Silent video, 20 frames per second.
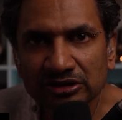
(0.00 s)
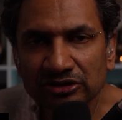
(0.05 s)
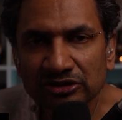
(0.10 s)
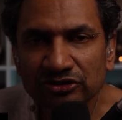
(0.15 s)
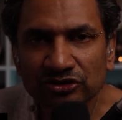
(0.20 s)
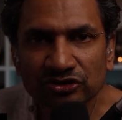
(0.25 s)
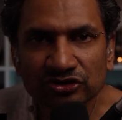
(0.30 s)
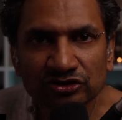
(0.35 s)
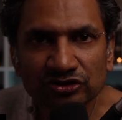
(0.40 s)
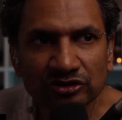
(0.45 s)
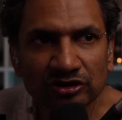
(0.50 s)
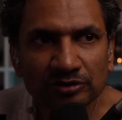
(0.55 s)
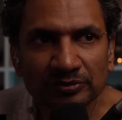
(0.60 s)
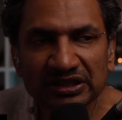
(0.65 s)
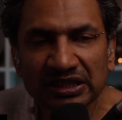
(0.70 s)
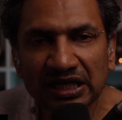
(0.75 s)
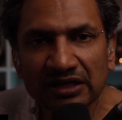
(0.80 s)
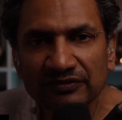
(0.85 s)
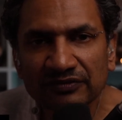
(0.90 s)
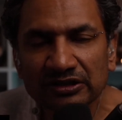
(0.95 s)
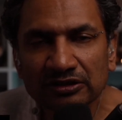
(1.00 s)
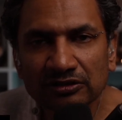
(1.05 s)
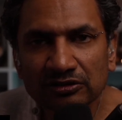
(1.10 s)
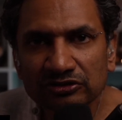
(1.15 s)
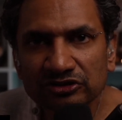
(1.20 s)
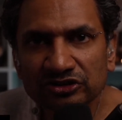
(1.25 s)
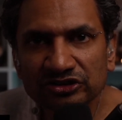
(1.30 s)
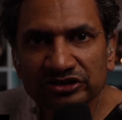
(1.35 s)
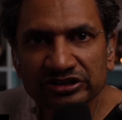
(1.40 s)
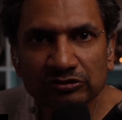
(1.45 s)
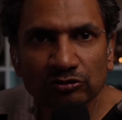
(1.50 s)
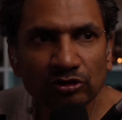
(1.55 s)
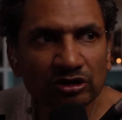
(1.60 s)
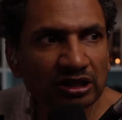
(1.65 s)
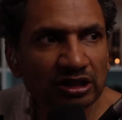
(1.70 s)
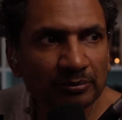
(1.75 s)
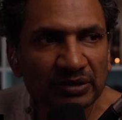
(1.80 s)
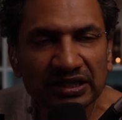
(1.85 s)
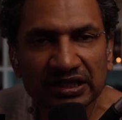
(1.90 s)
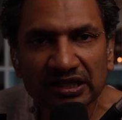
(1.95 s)
just to come and have a look to see where I
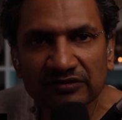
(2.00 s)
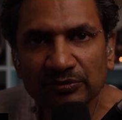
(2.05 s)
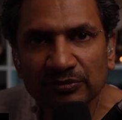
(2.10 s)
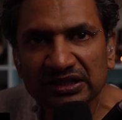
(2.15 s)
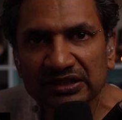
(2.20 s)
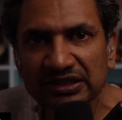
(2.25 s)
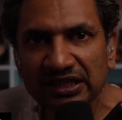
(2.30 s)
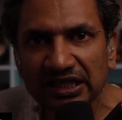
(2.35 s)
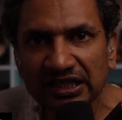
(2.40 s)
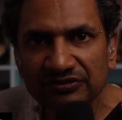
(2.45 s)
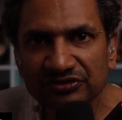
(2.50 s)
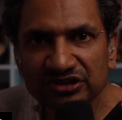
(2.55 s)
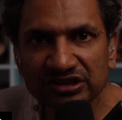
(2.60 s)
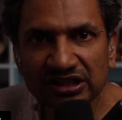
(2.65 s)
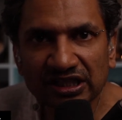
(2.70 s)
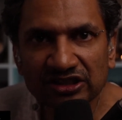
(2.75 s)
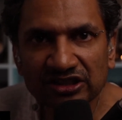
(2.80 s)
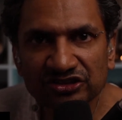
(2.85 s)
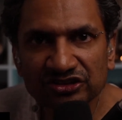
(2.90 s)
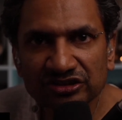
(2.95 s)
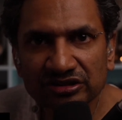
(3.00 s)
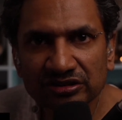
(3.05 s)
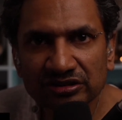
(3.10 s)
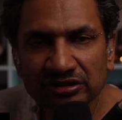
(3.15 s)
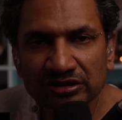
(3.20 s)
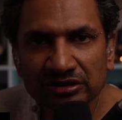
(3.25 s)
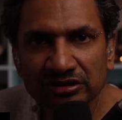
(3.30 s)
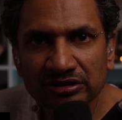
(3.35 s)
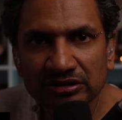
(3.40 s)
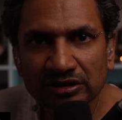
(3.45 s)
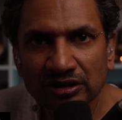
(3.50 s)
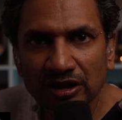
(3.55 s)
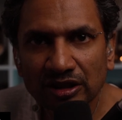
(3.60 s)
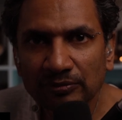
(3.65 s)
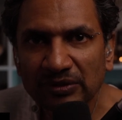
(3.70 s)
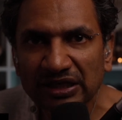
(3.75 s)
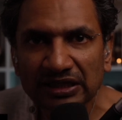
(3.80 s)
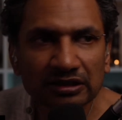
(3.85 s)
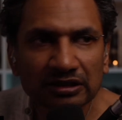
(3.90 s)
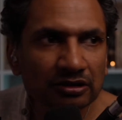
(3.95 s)
might have my knife stashed, or
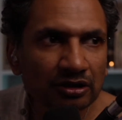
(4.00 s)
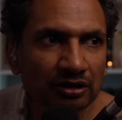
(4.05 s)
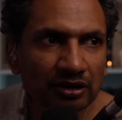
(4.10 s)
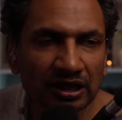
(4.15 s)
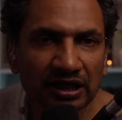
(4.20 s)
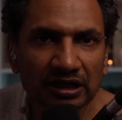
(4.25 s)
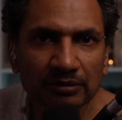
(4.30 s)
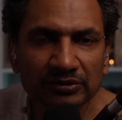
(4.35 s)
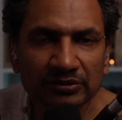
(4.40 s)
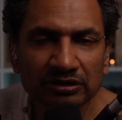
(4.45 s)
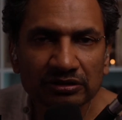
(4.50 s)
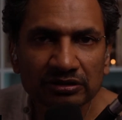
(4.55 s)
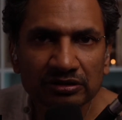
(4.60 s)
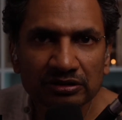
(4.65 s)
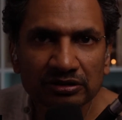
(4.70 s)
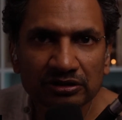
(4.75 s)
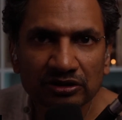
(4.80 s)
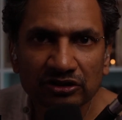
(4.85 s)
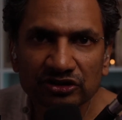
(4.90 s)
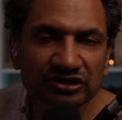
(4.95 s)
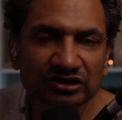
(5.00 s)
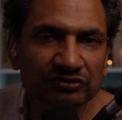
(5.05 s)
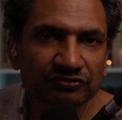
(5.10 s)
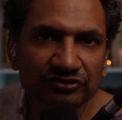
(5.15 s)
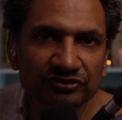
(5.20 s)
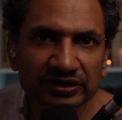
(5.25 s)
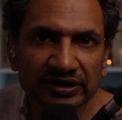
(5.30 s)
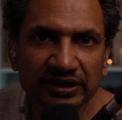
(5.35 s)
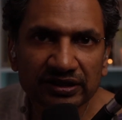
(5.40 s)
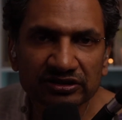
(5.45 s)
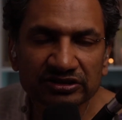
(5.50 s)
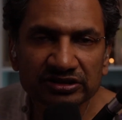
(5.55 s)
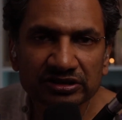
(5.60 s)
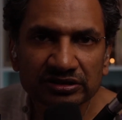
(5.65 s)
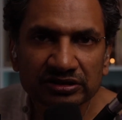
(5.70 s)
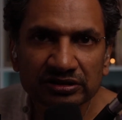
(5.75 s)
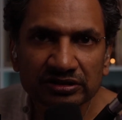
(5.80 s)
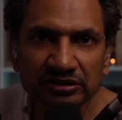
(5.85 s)
my claw hammer, or something else.